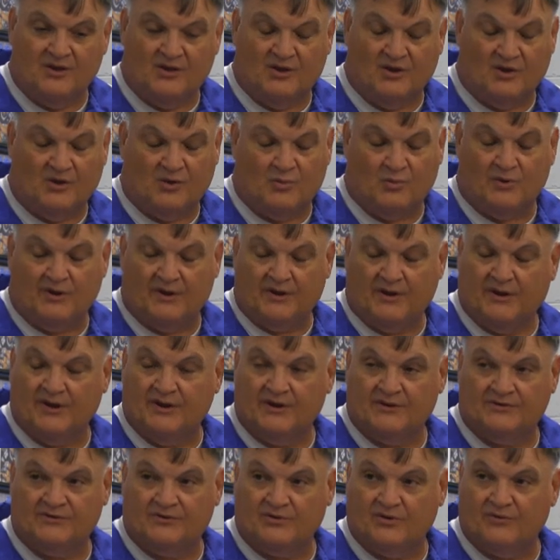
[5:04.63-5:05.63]
any way to
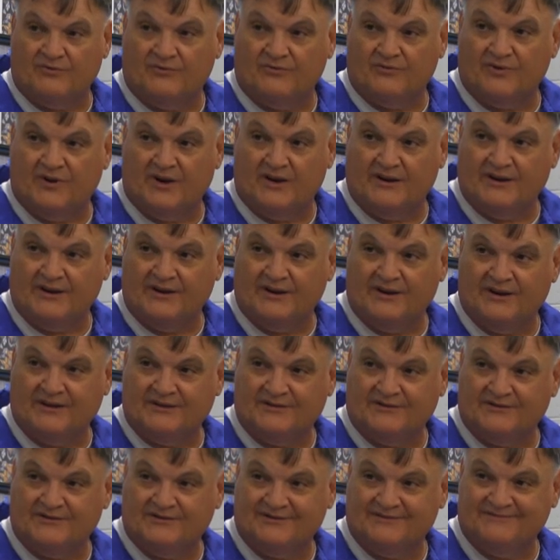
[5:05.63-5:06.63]
get so on Friday
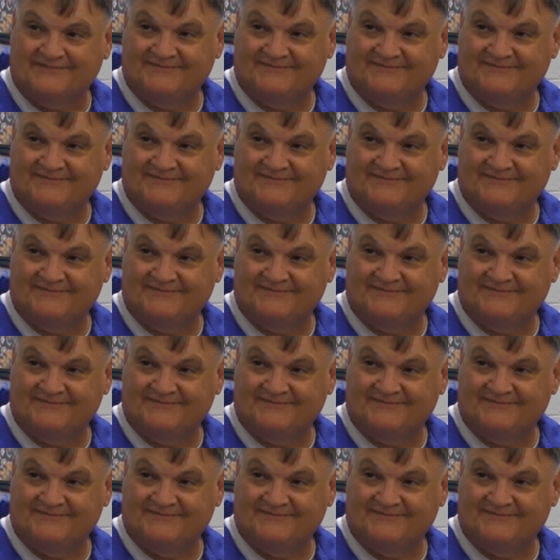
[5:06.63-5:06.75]
nights.